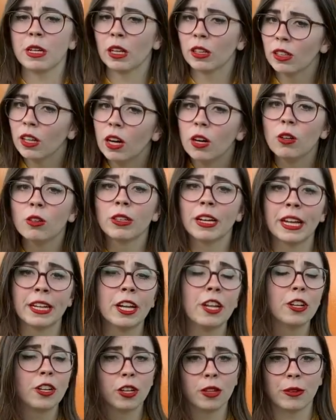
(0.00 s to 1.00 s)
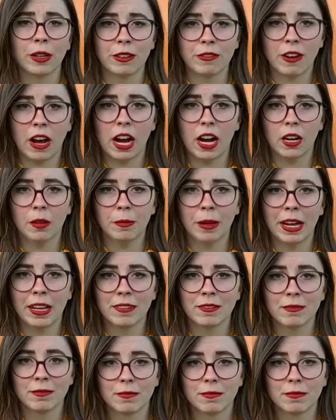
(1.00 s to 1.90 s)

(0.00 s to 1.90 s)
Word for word: alone in a new environment.